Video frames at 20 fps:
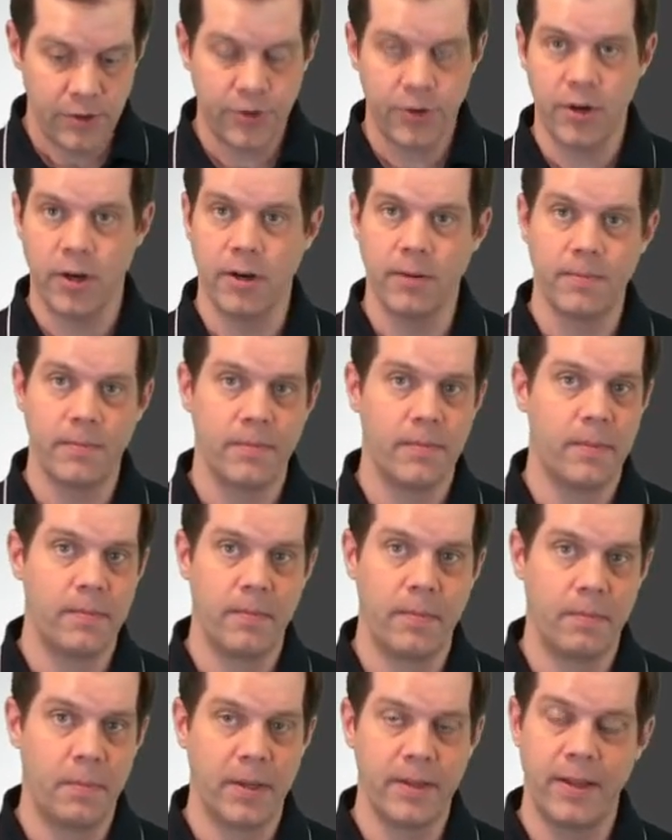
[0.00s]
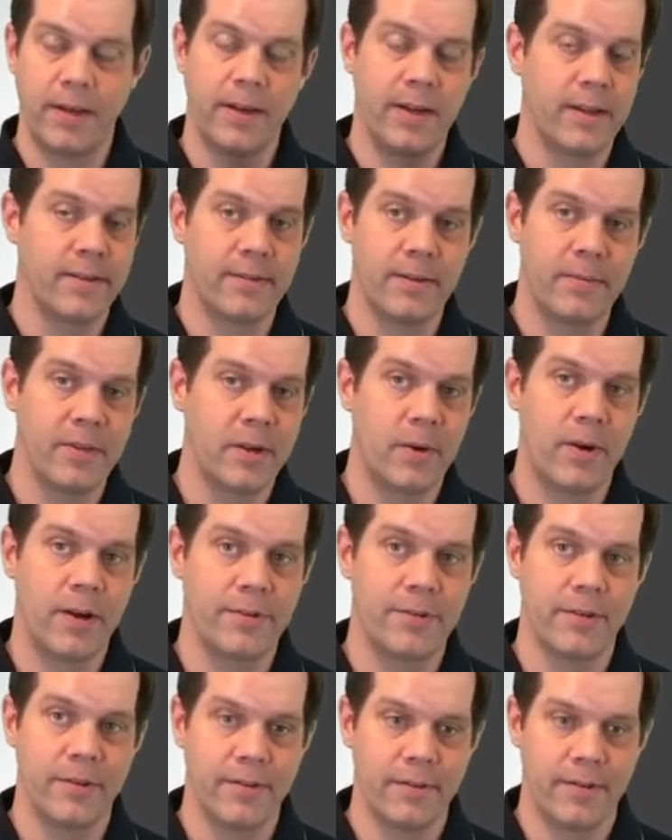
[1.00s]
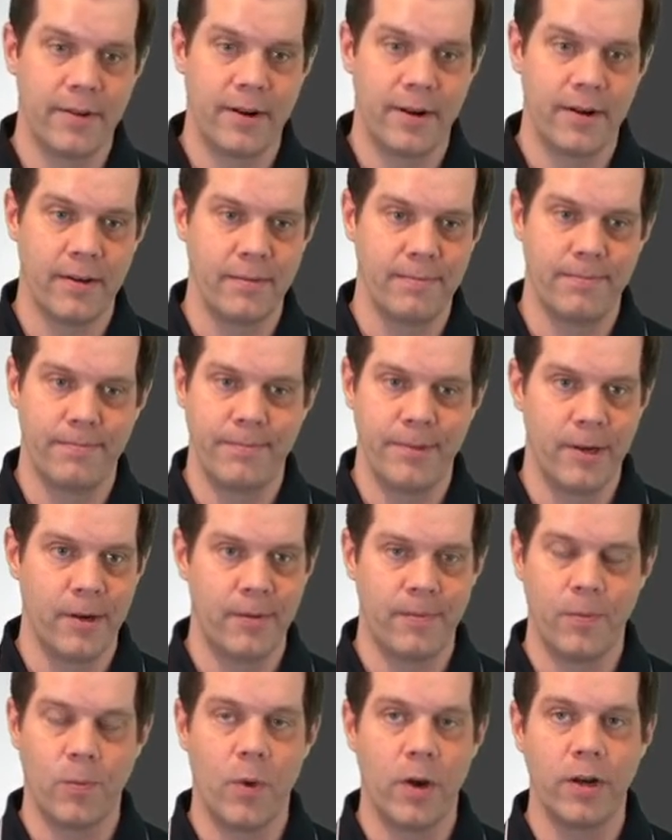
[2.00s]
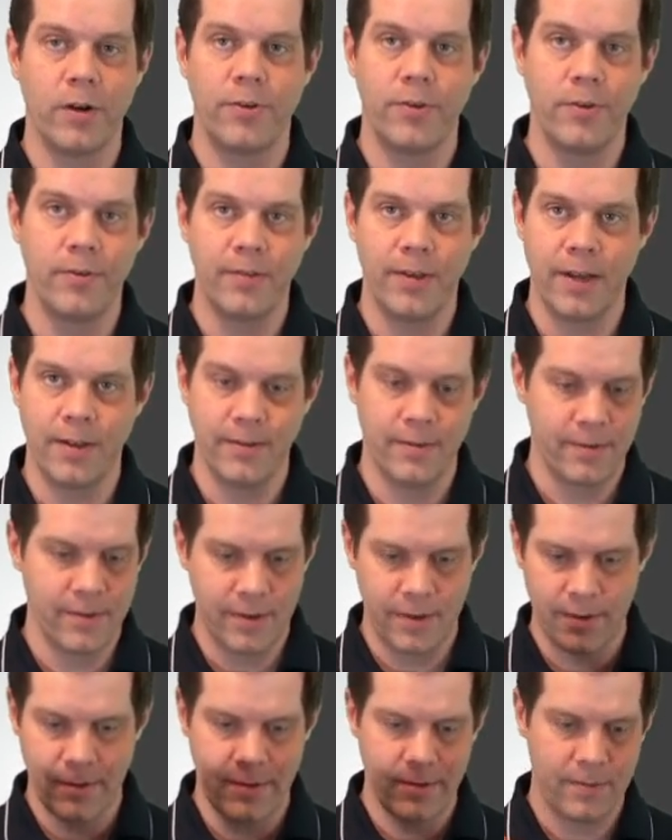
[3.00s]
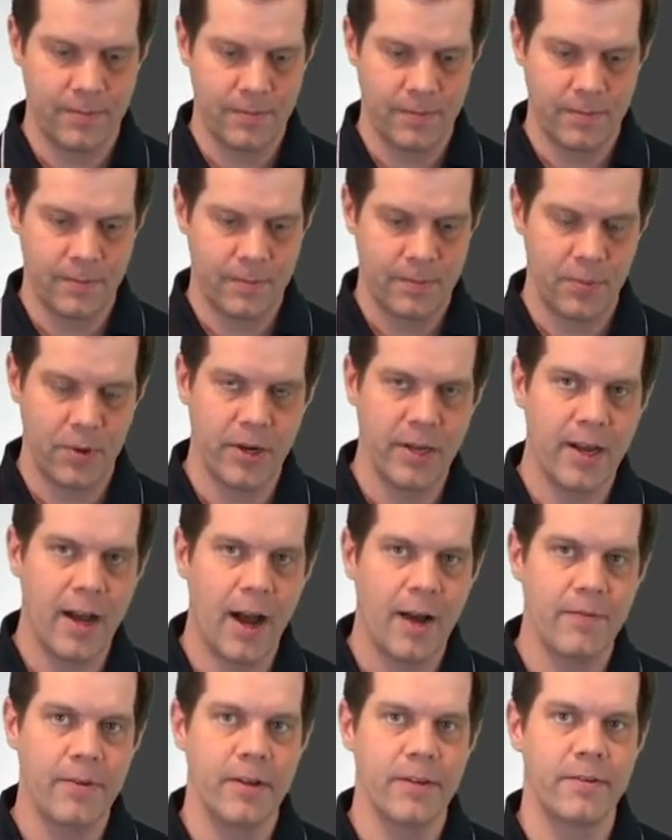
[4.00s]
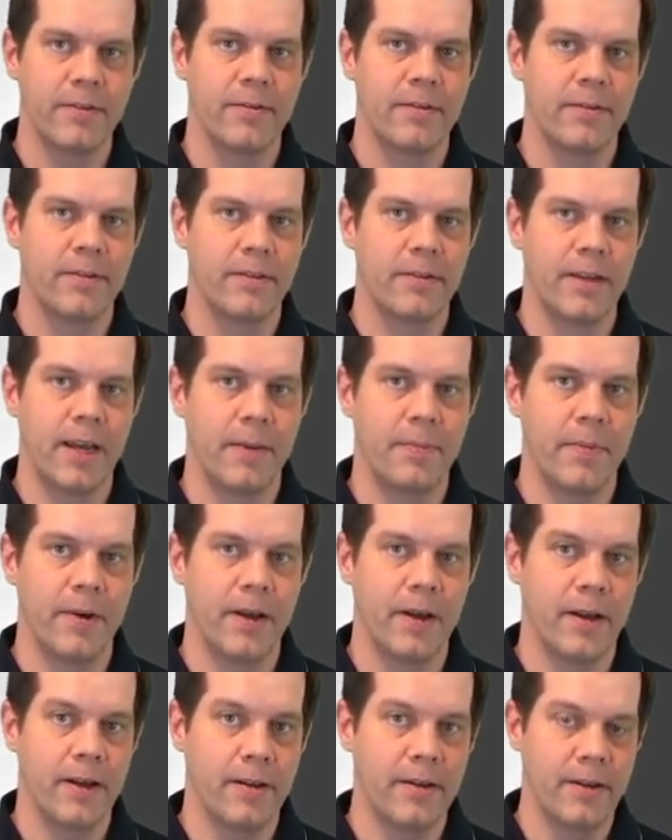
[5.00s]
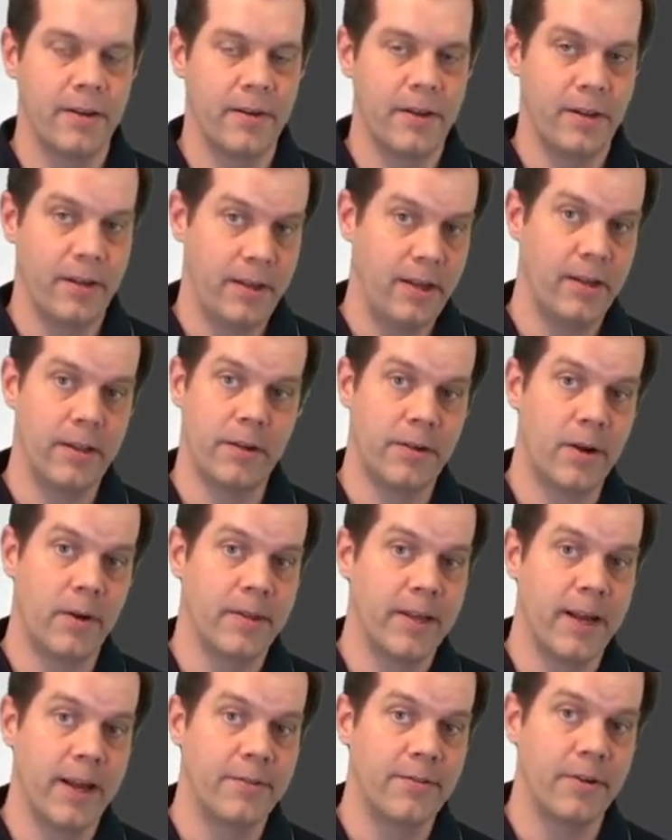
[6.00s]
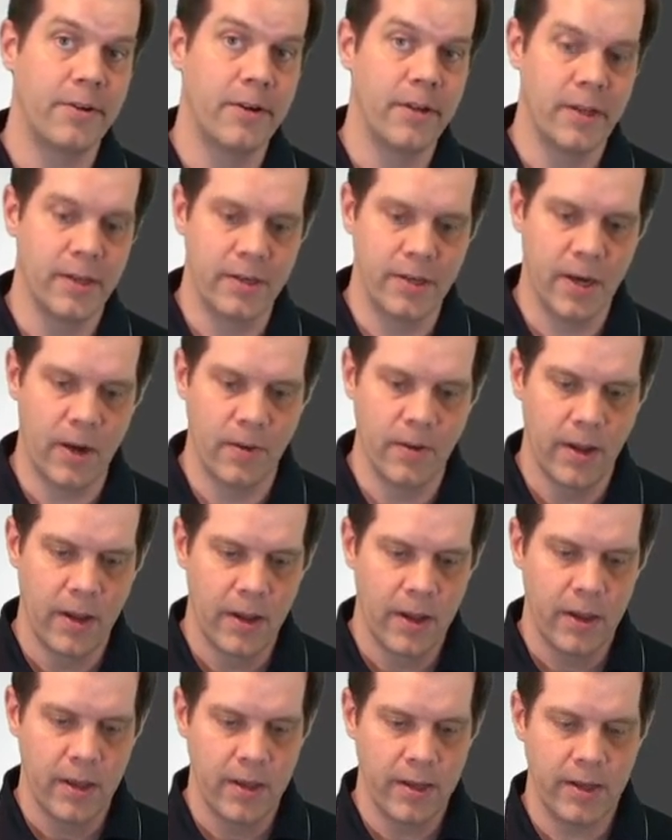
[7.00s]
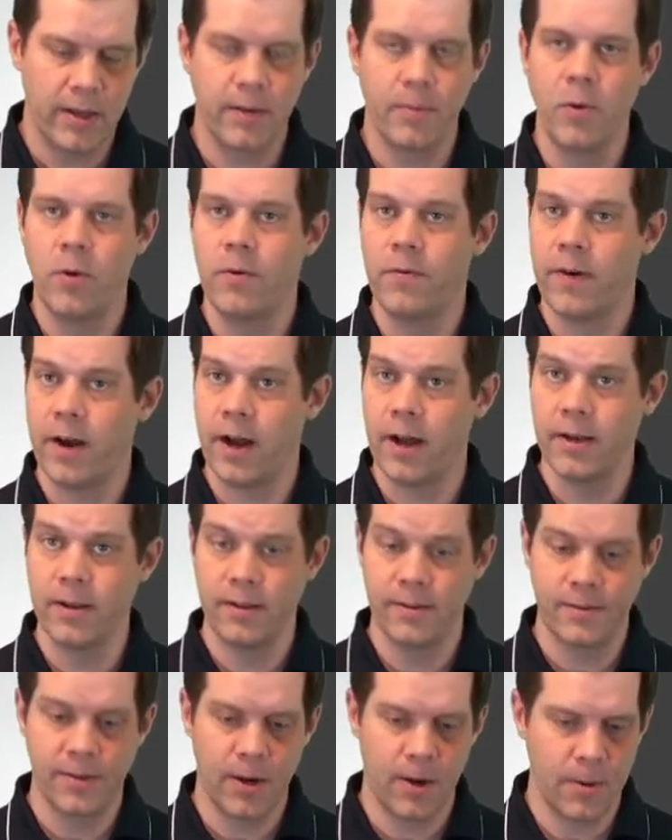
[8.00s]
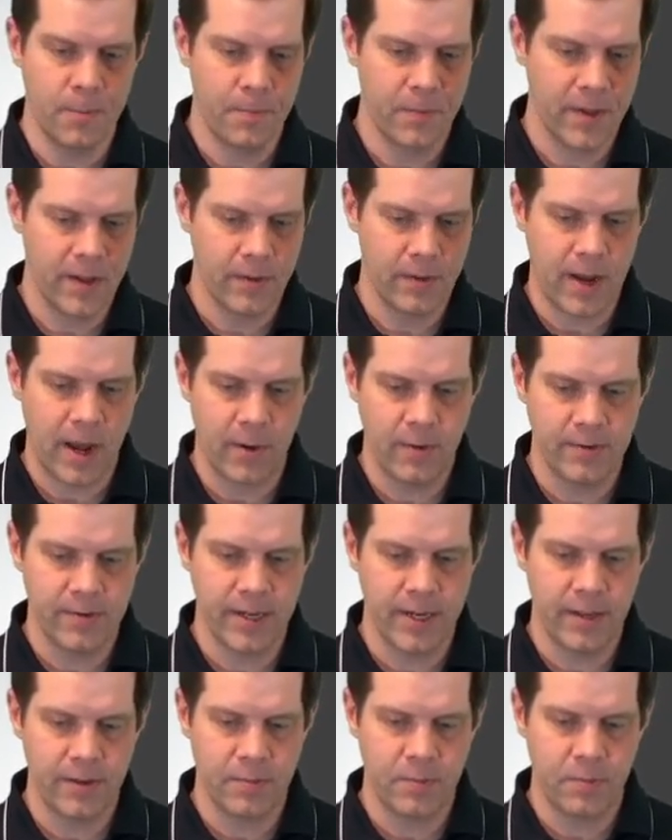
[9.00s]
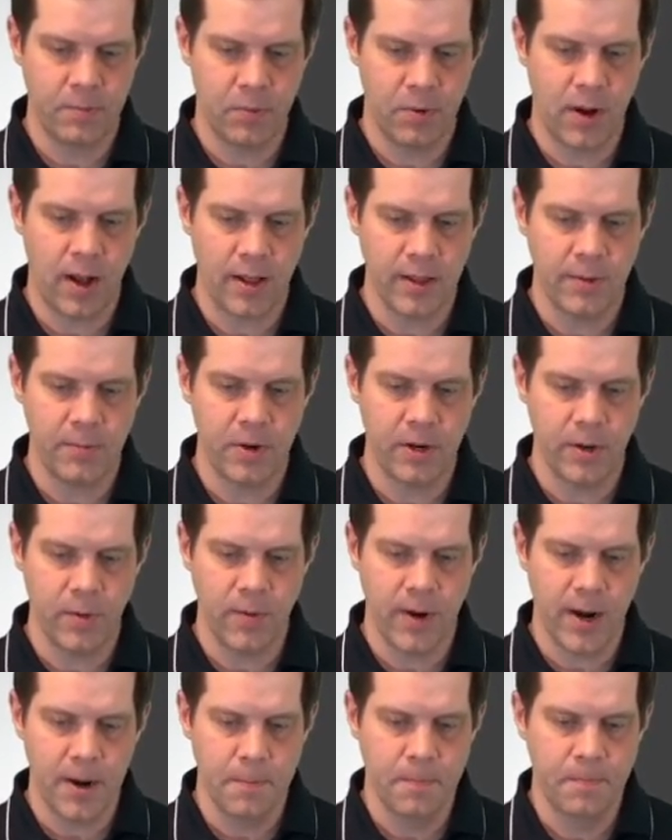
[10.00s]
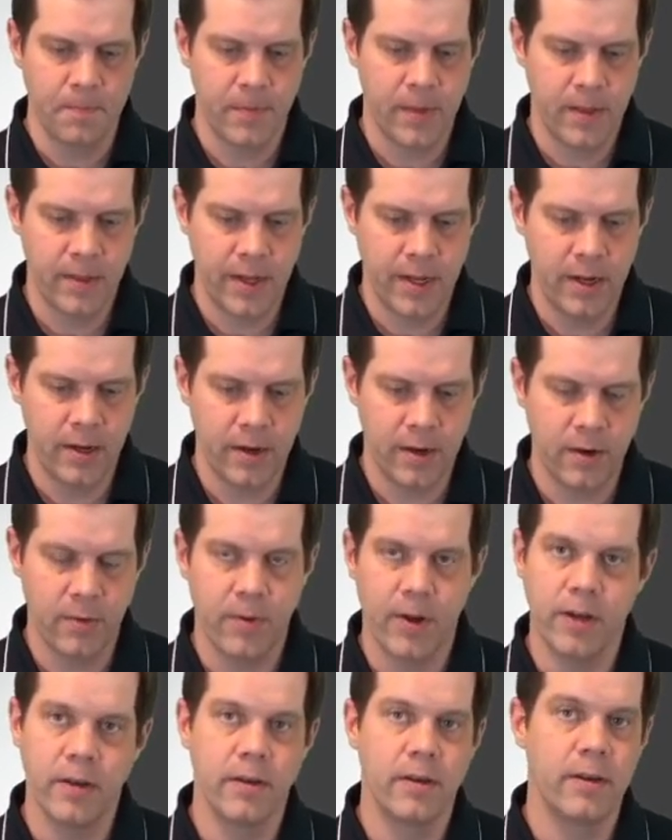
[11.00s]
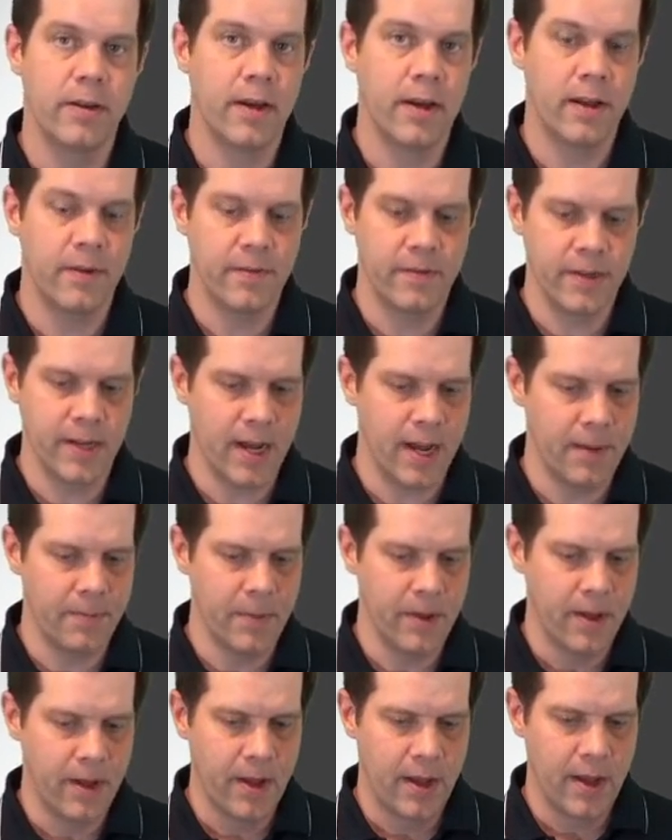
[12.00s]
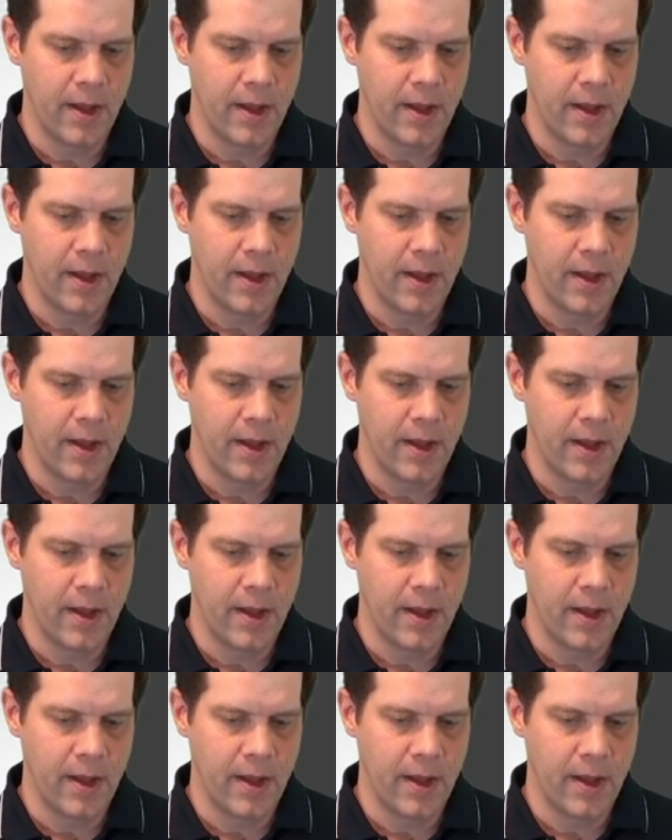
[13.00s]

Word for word: Sure, but then again, some of the questions are you know one or two sentences, pretty obvious type. Uh, you know, you either know the answer or you don't. You can move on, and so it, I would say it's probably pretty rare that you're going to run out of time.